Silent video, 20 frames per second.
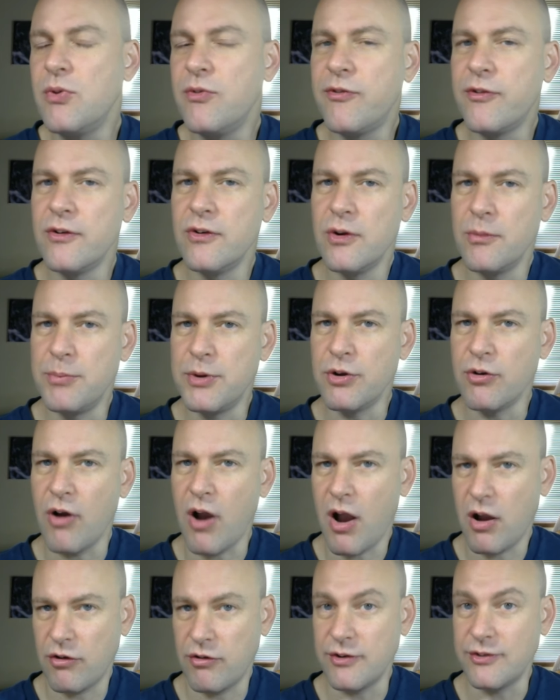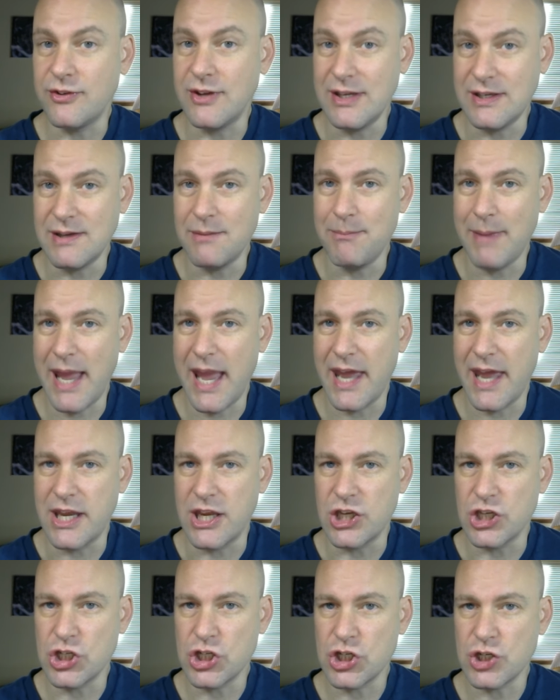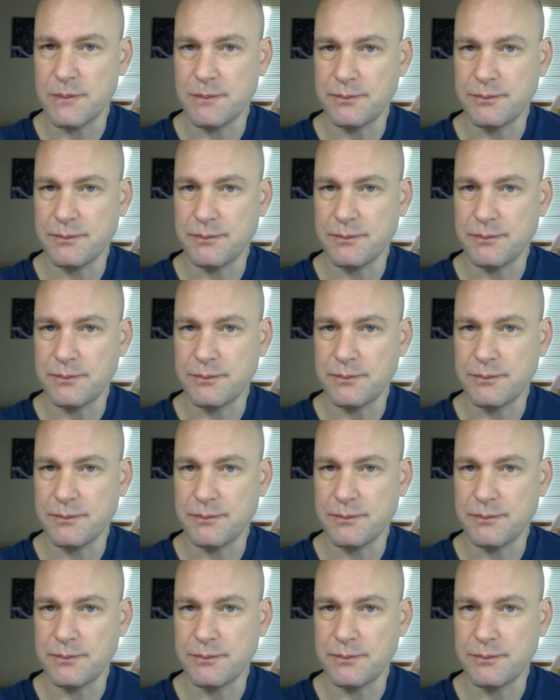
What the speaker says: for a bureaucracy to manage.